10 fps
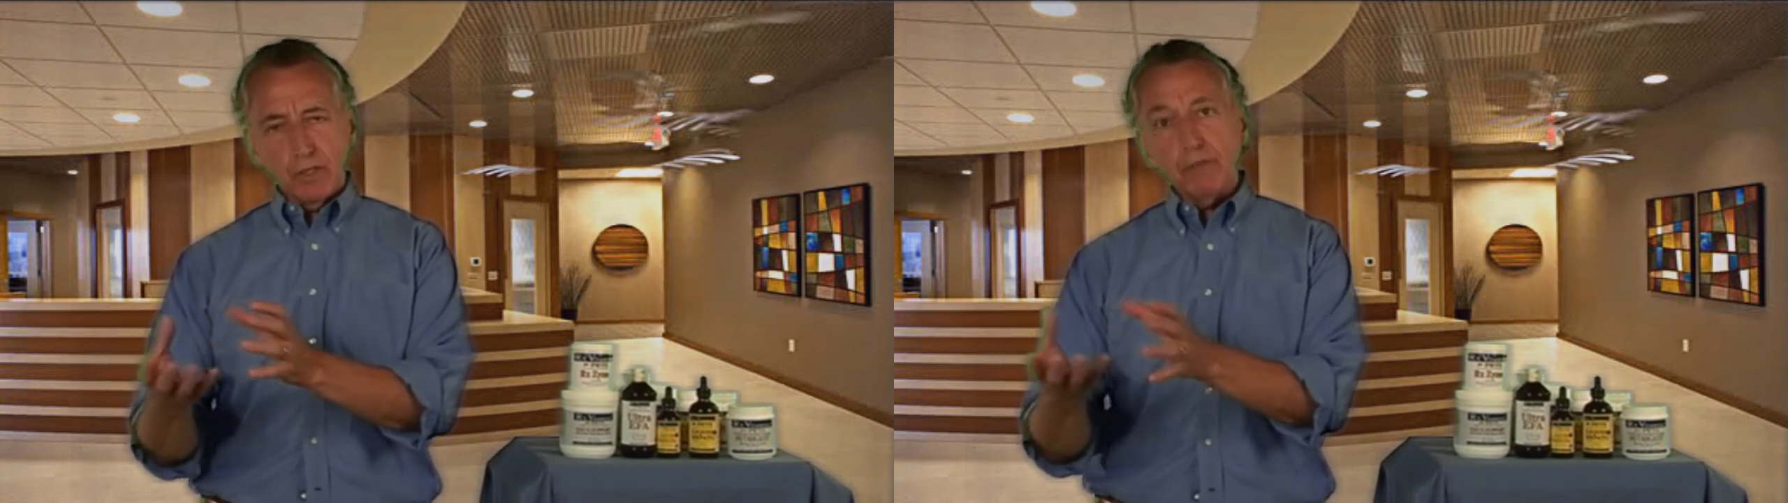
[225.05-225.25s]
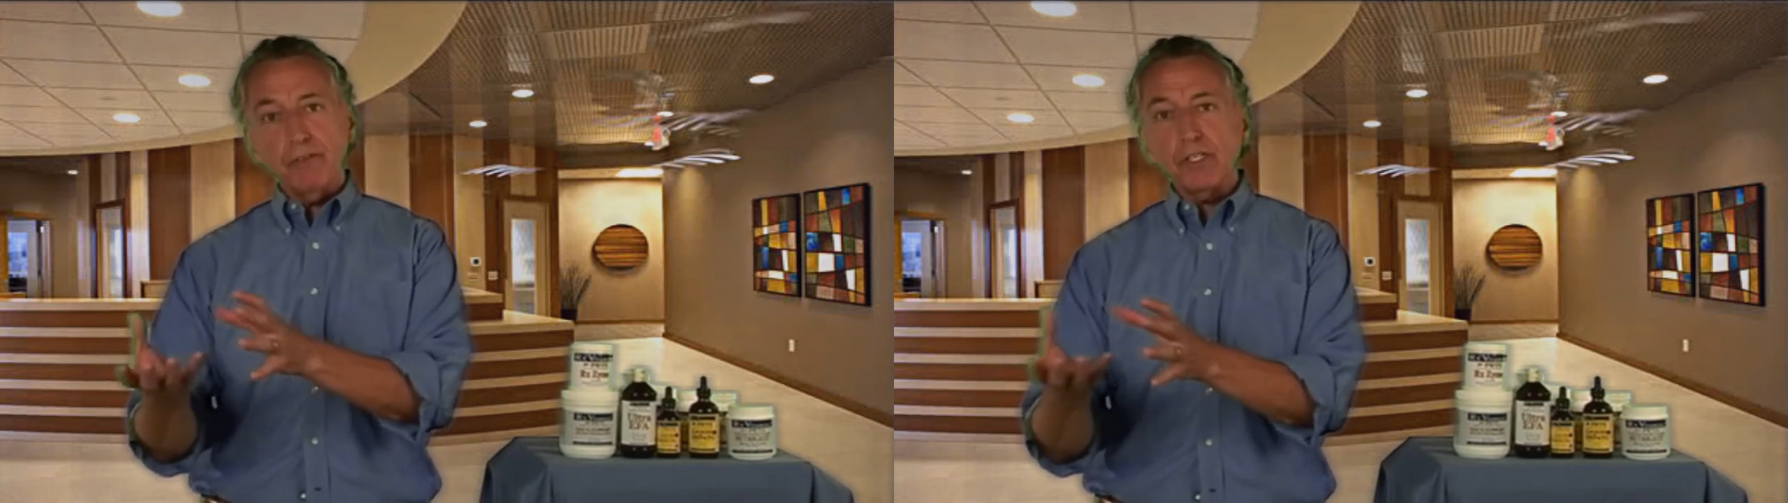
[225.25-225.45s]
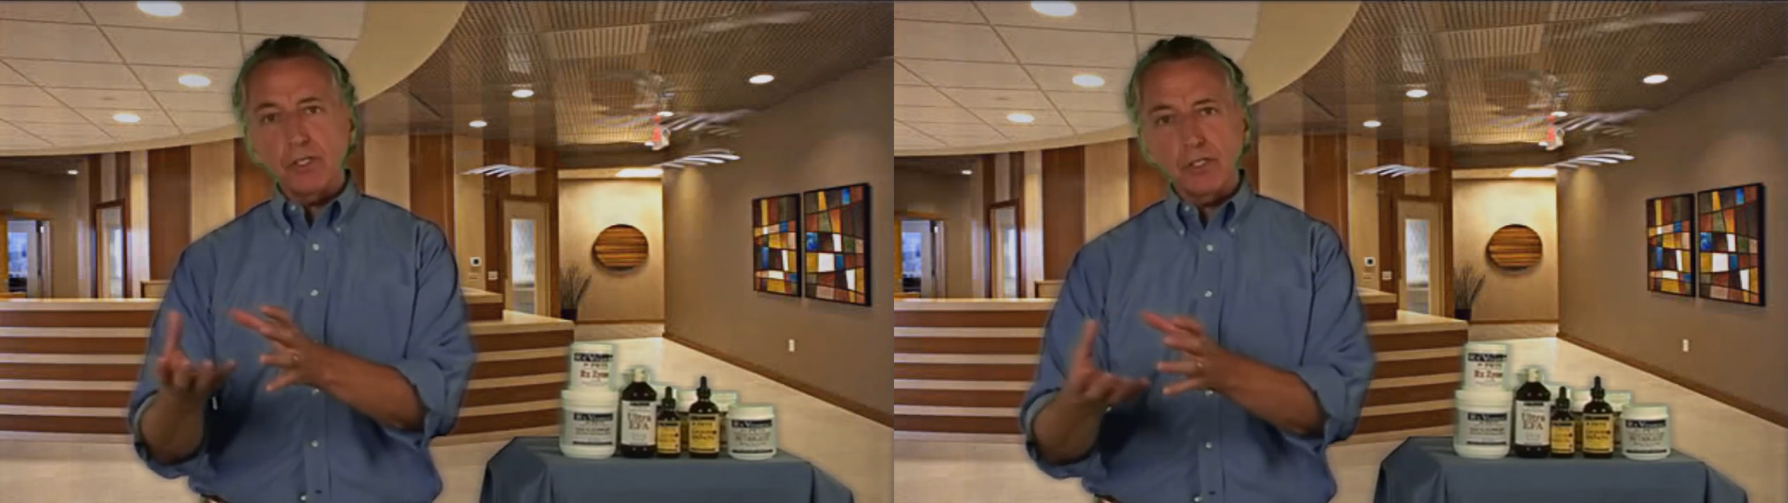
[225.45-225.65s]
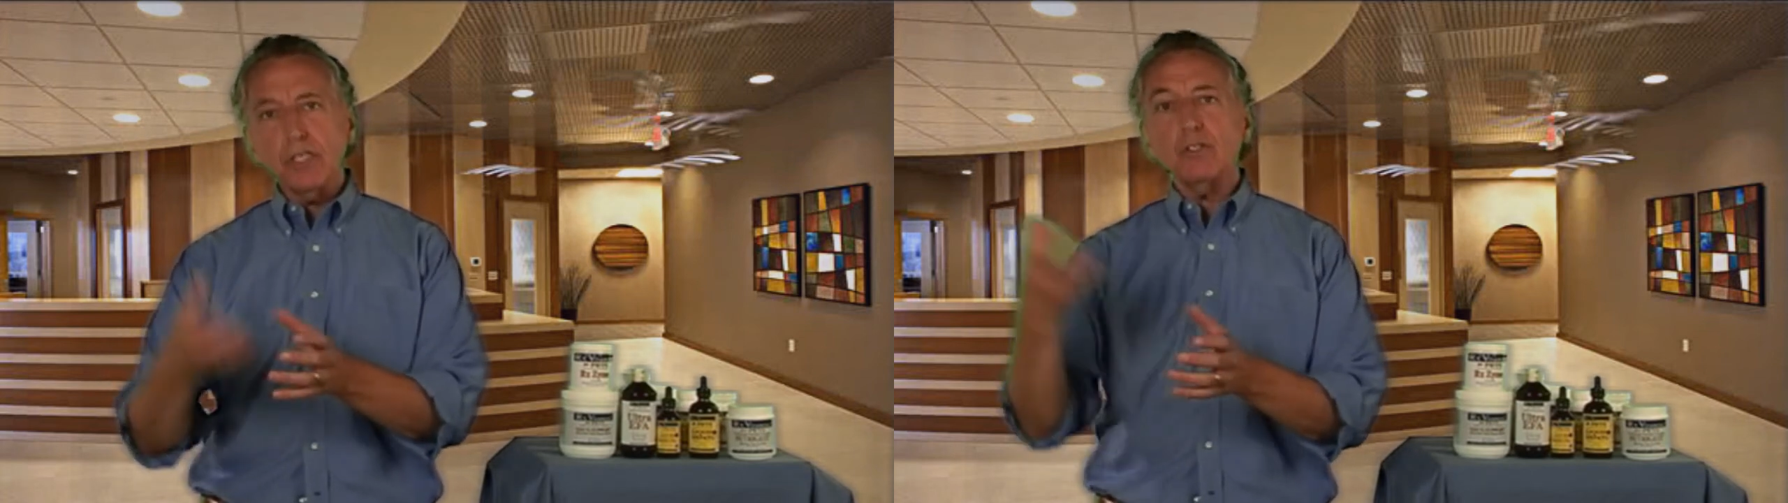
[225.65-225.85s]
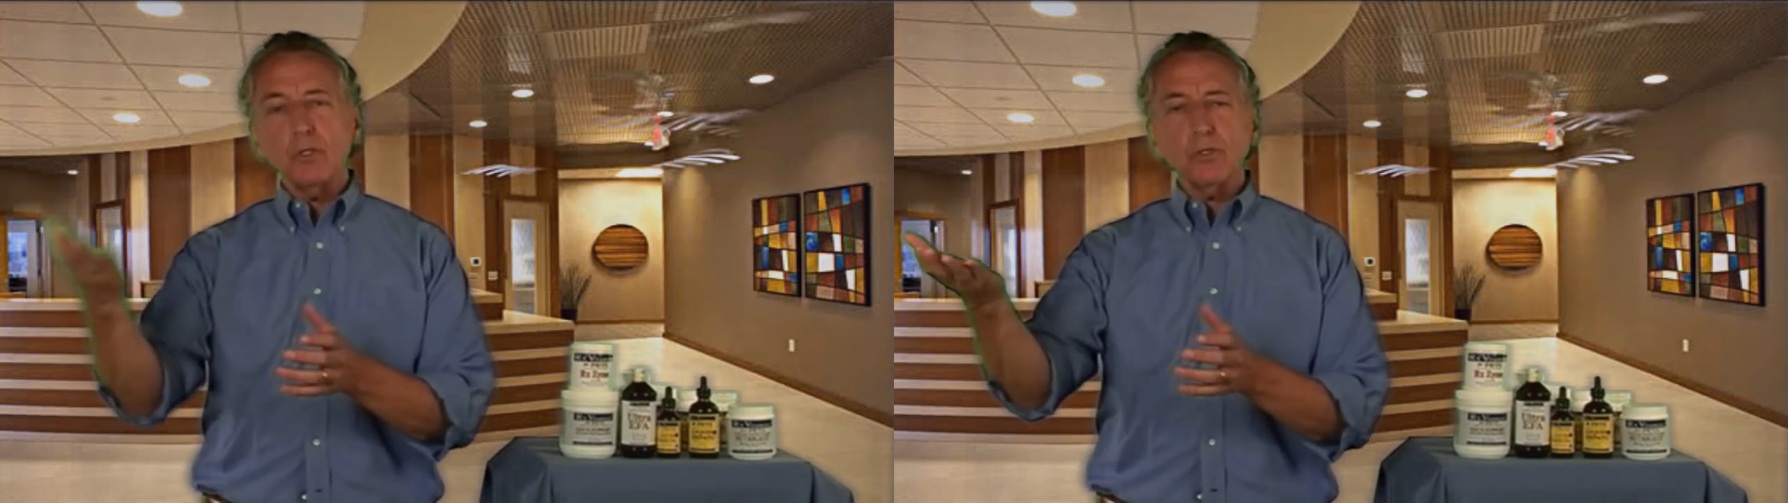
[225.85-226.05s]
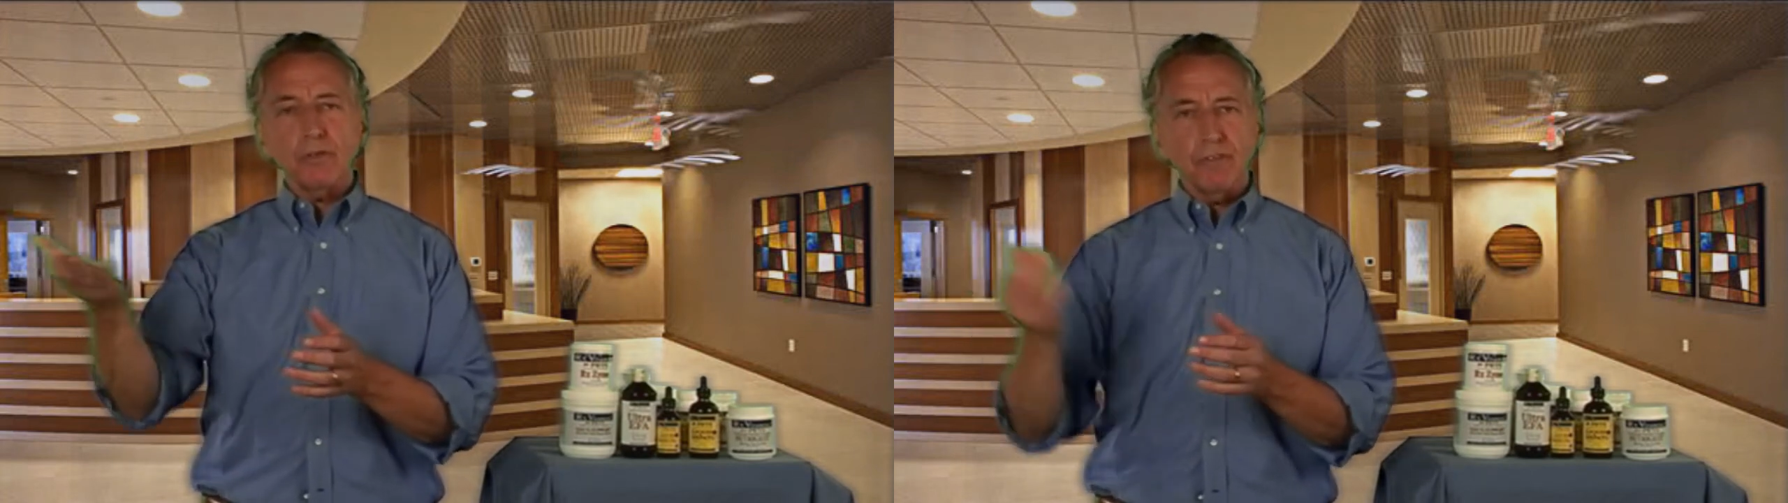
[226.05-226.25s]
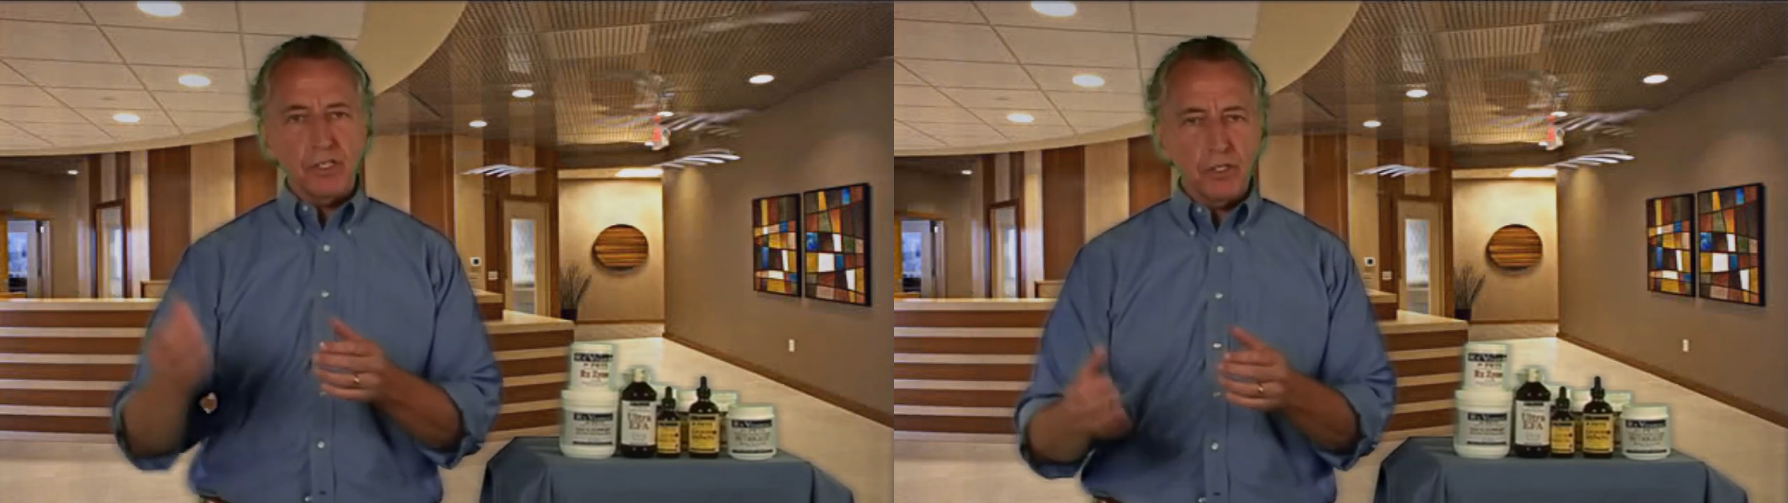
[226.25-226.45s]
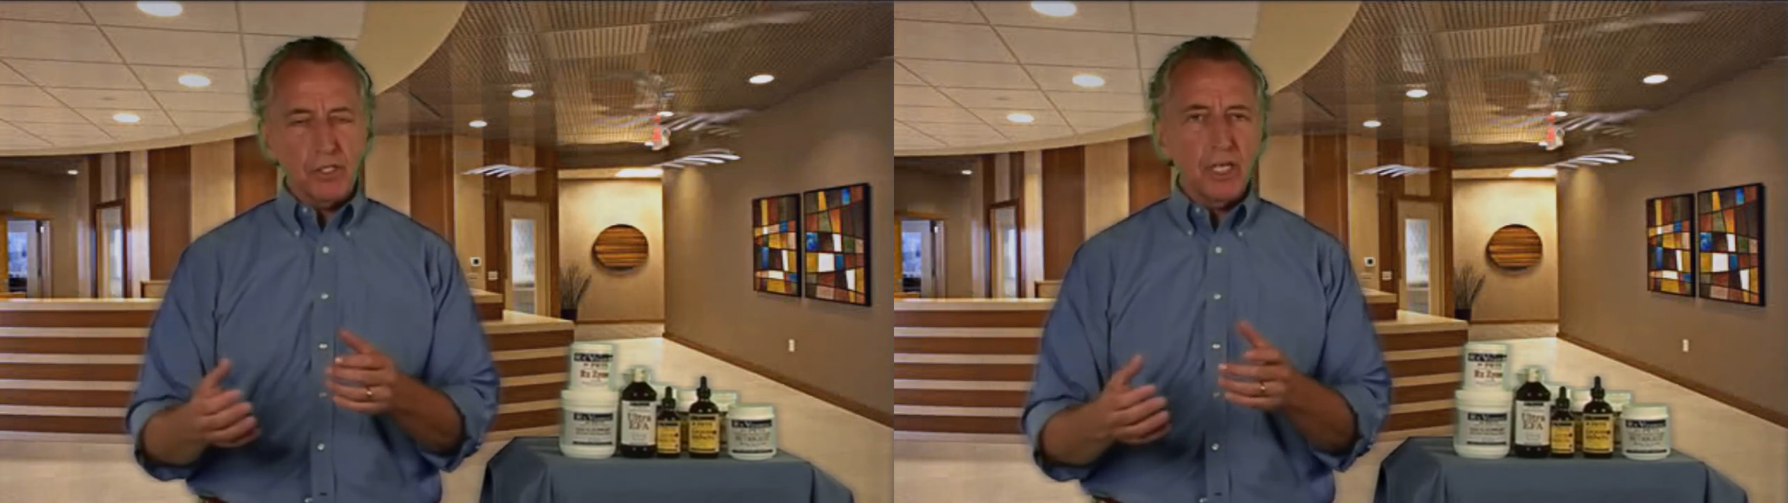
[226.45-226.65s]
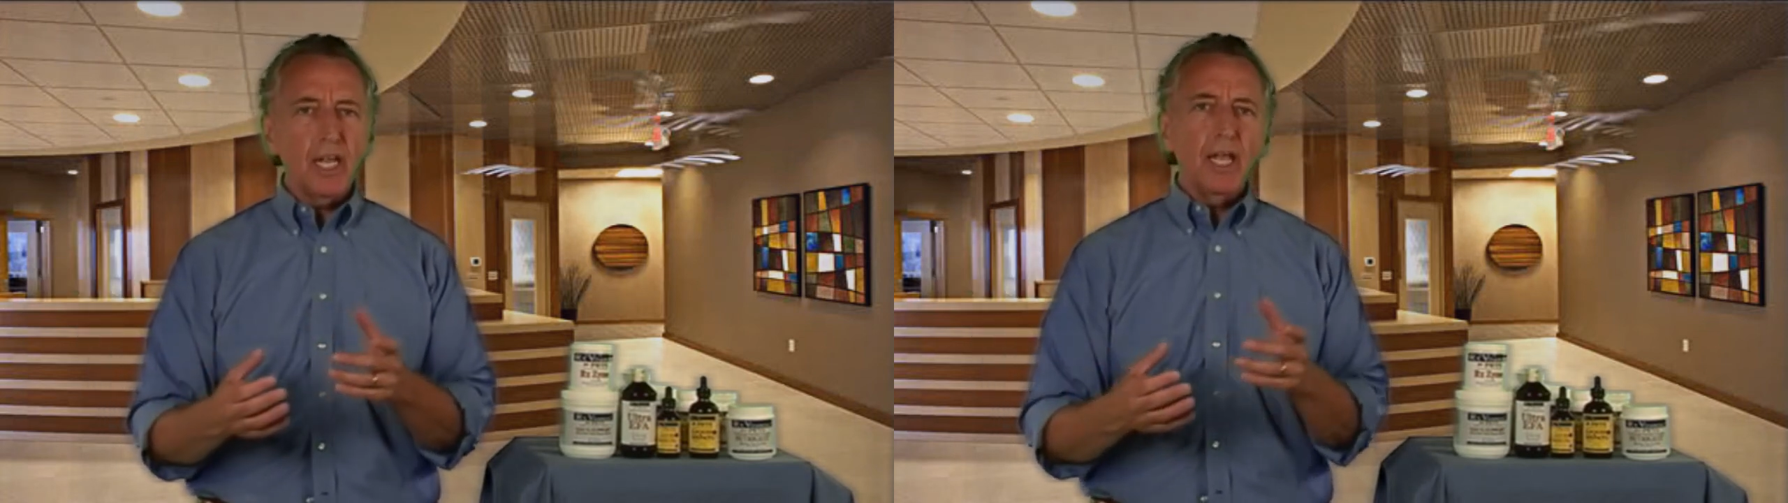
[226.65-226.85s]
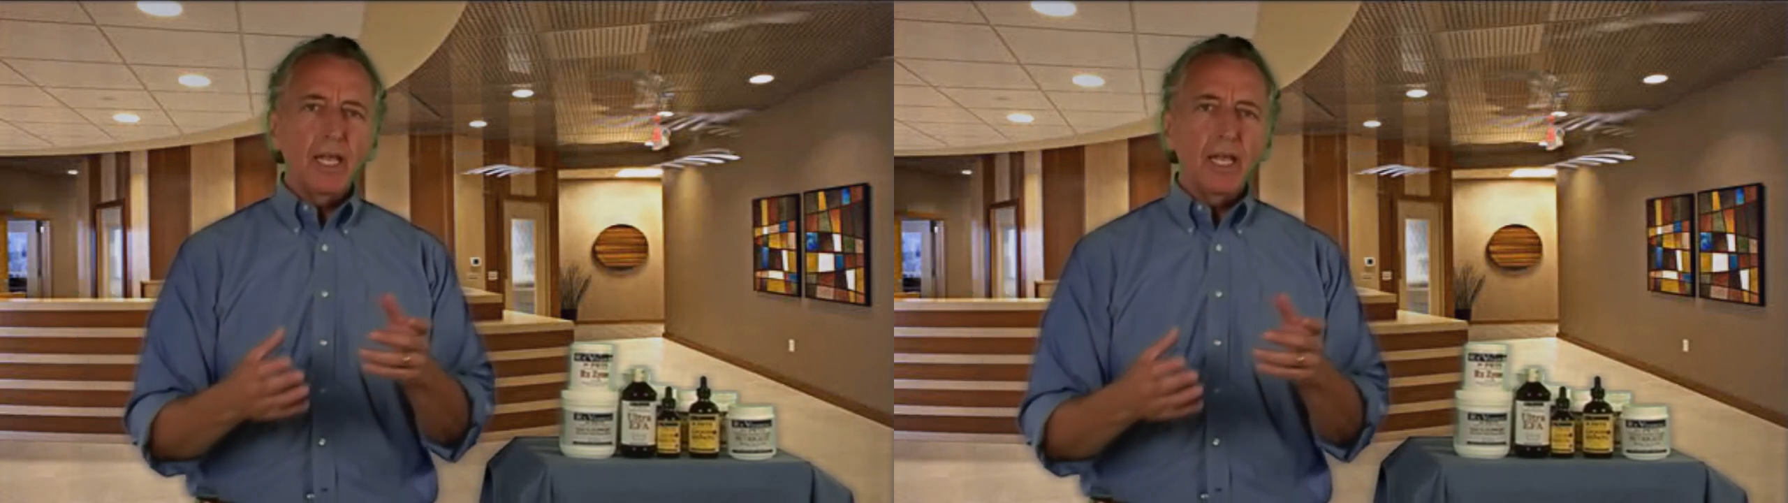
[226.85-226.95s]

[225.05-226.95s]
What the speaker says: deficiency to sufficiency